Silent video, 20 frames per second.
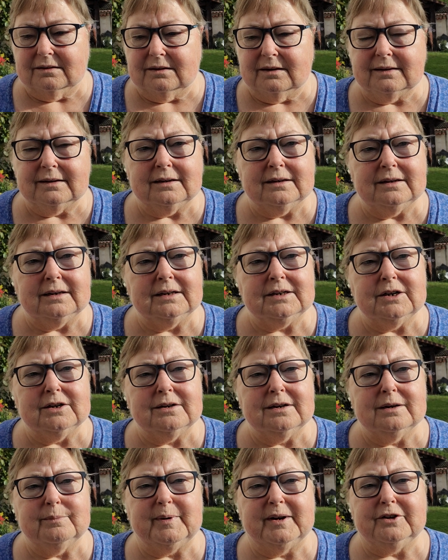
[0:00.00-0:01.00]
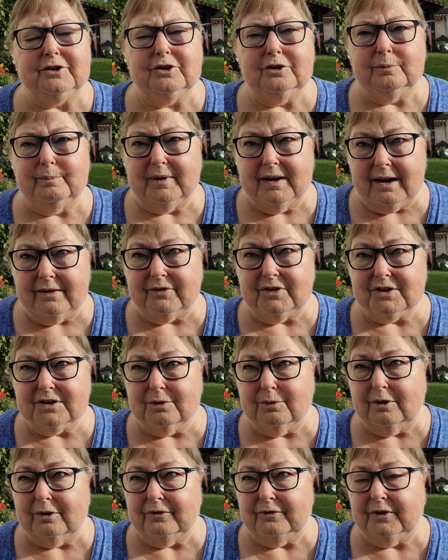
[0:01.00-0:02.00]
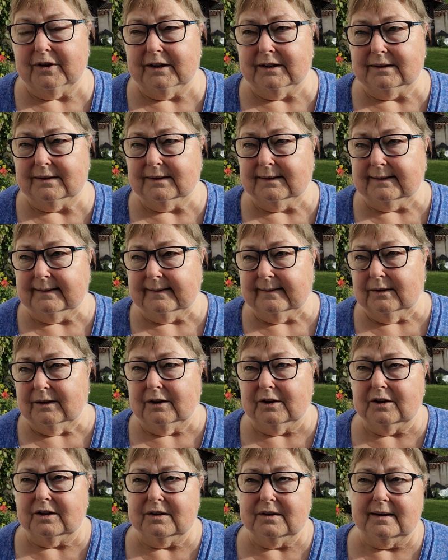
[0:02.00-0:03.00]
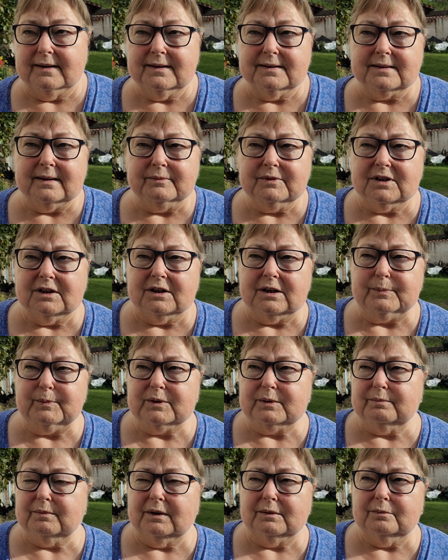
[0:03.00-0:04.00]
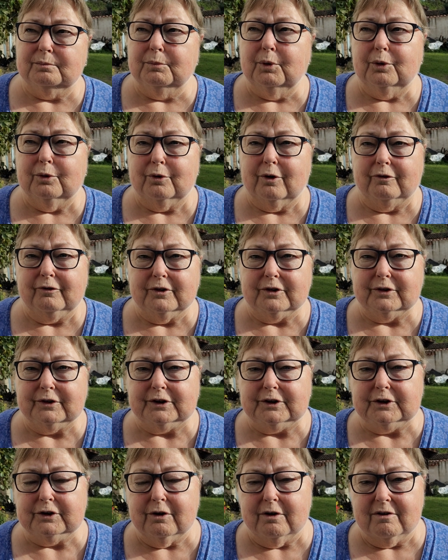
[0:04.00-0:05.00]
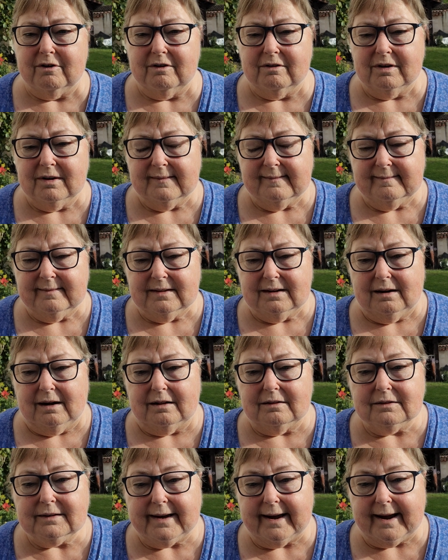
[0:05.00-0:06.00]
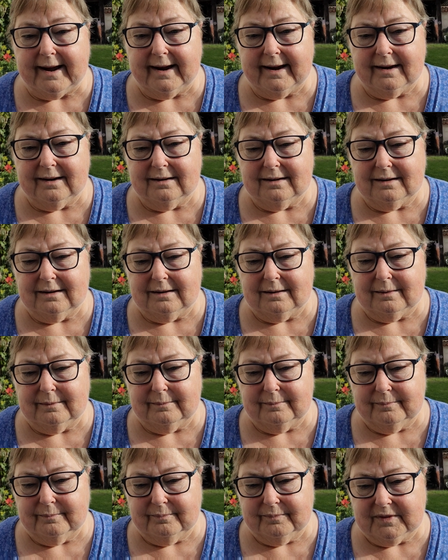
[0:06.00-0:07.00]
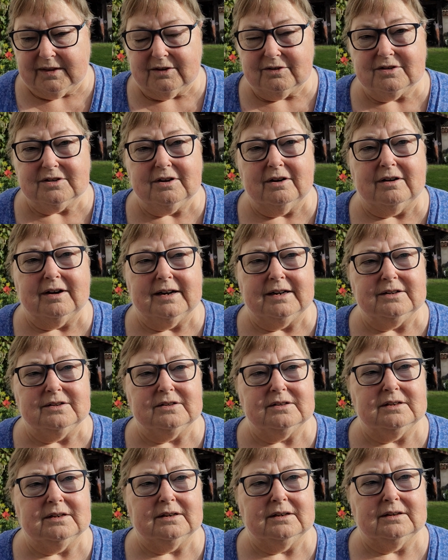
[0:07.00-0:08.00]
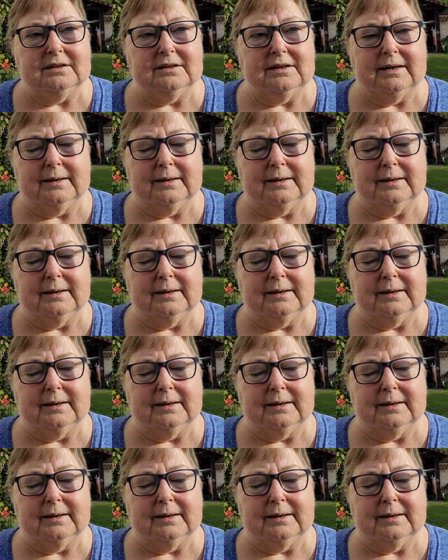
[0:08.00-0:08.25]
And I don't know about you, but every so often, and sometimes more often than not, I'll get those guys that